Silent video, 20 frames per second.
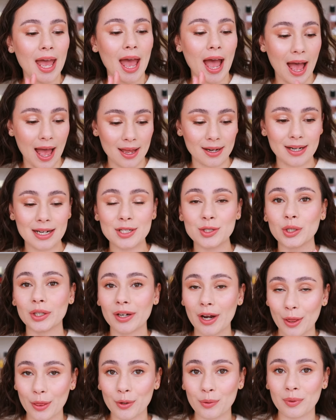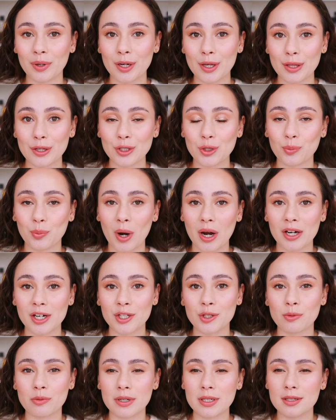And it's another one of those
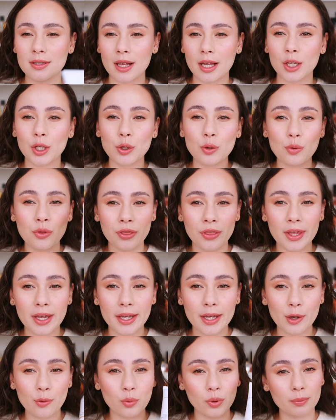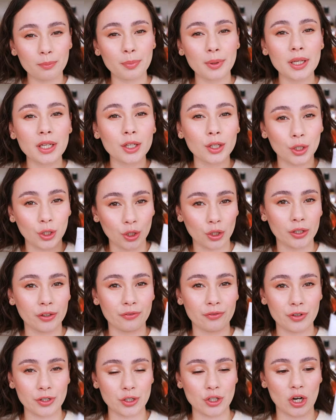products where it's like you think it would be good
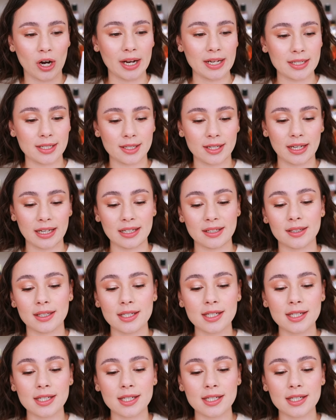for dry skin.